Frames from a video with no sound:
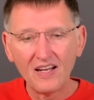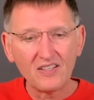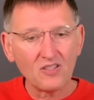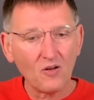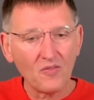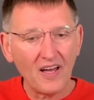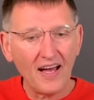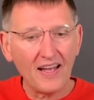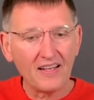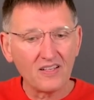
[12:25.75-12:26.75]
So
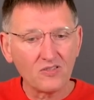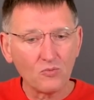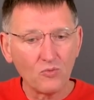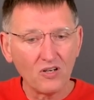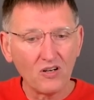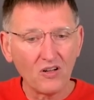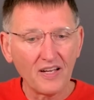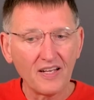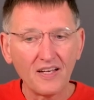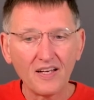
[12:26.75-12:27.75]
that is
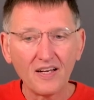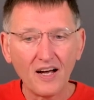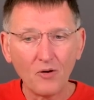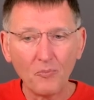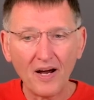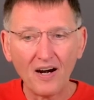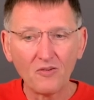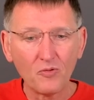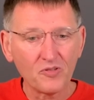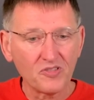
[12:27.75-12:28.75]
really a
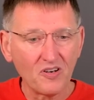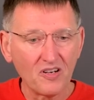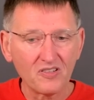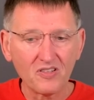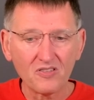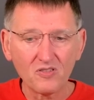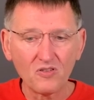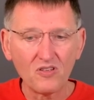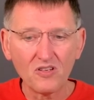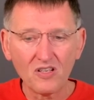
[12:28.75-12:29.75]
powerful search. So
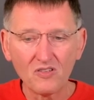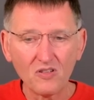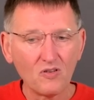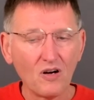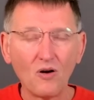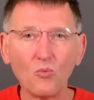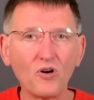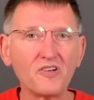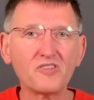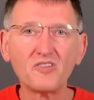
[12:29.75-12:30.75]
you could do a
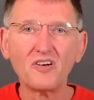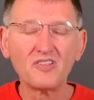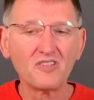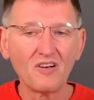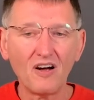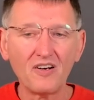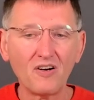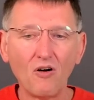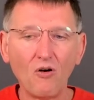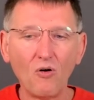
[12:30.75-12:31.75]
word search on your
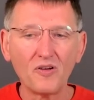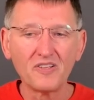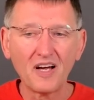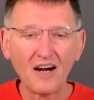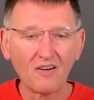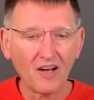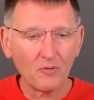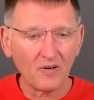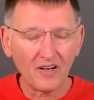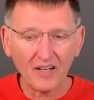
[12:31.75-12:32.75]
whole entire
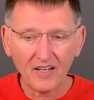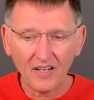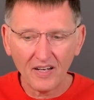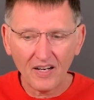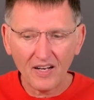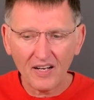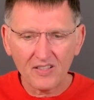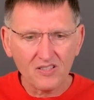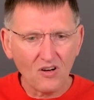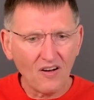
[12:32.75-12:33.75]
library.
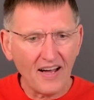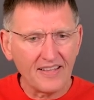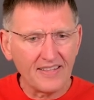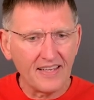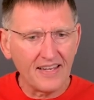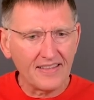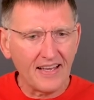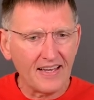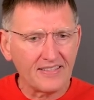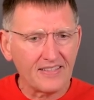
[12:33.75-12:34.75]
So I think
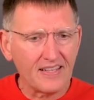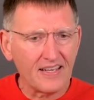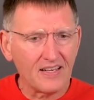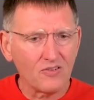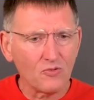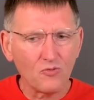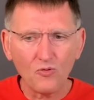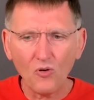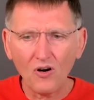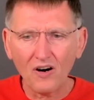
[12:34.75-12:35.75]
that's it
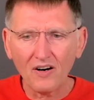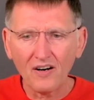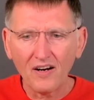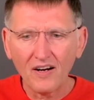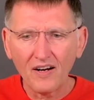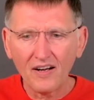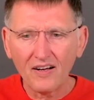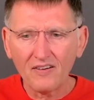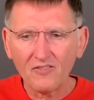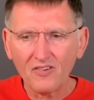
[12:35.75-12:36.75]
for
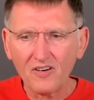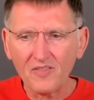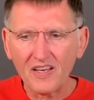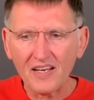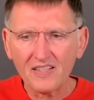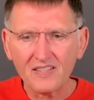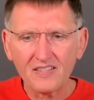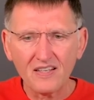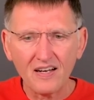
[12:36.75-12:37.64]
this.